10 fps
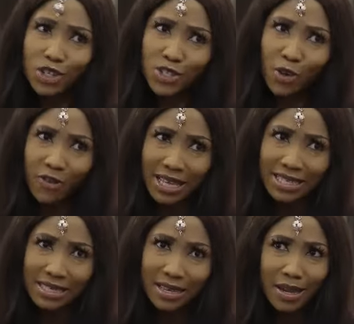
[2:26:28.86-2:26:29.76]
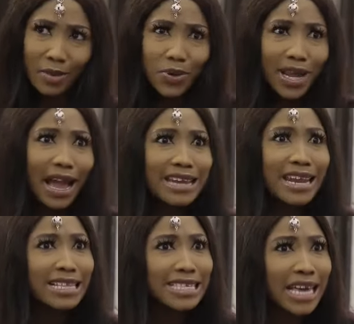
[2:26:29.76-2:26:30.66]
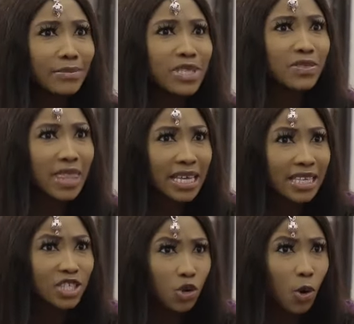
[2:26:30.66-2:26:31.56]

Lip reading: Not so fast. Brother, I need time to think things